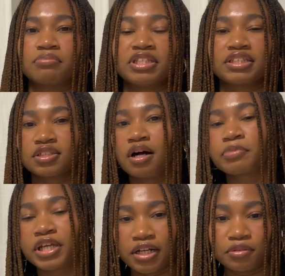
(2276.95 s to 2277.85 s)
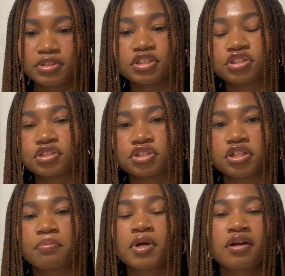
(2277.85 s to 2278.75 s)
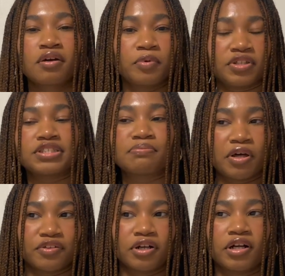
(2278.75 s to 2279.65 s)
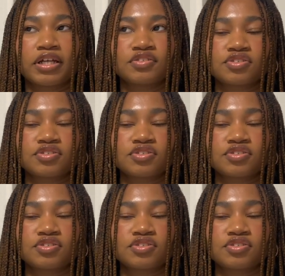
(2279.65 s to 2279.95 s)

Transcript: He has a complicated relationship with his mother, and